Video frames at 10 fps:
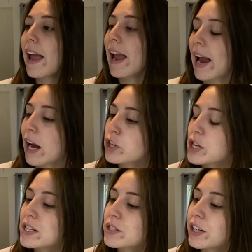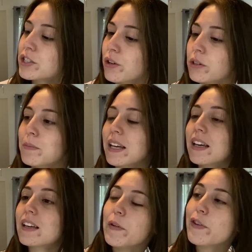hairdresser told
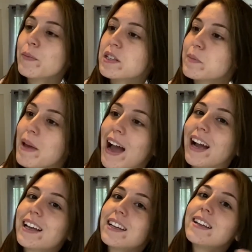me a few months back